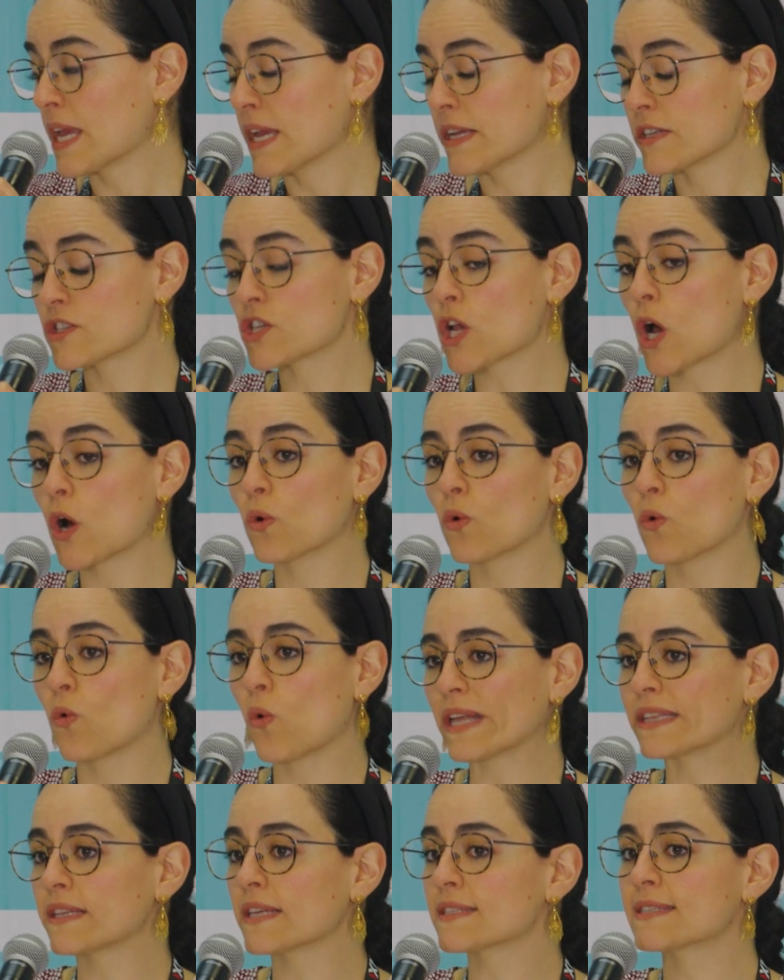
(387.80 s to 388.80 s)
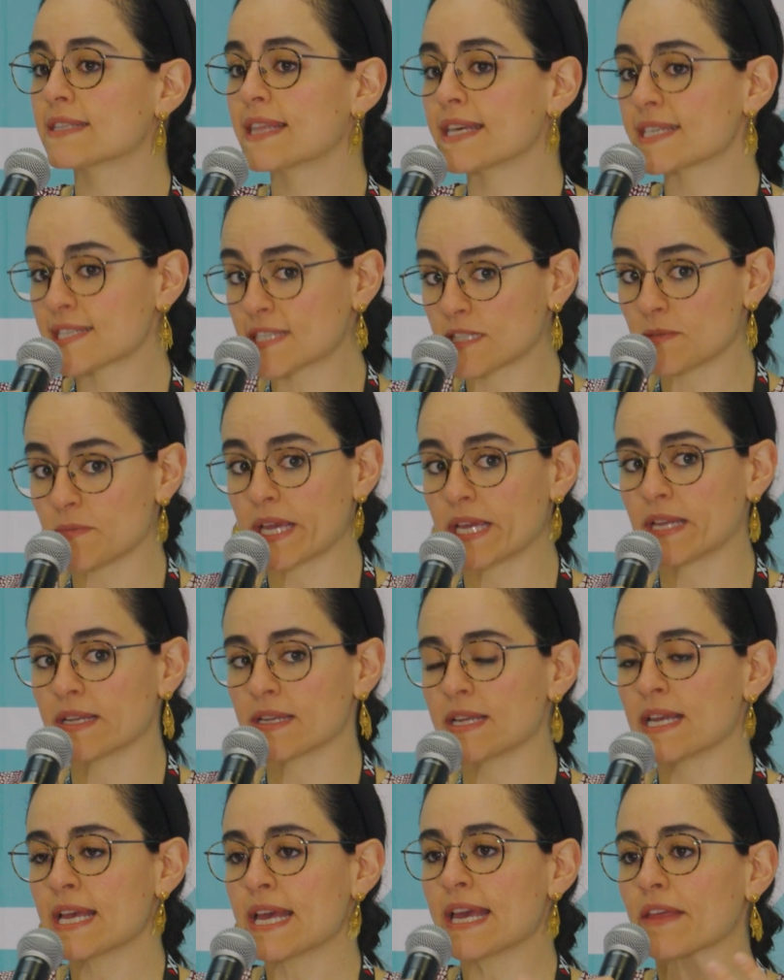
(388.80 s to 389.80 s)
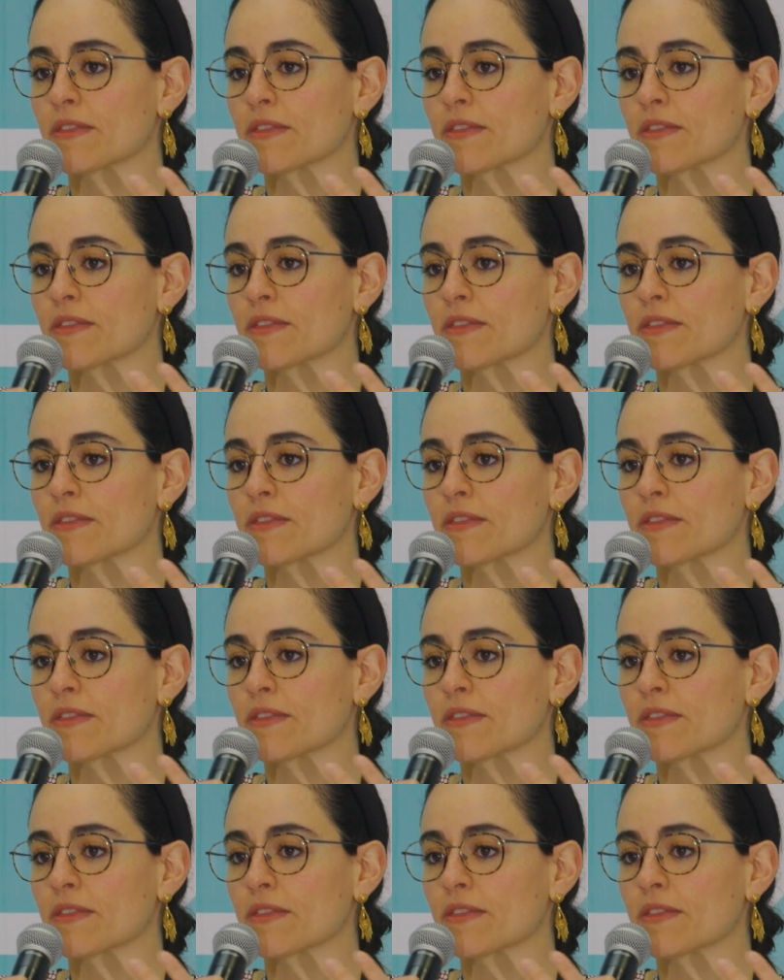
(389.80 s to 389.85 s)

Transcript: So what does this mean?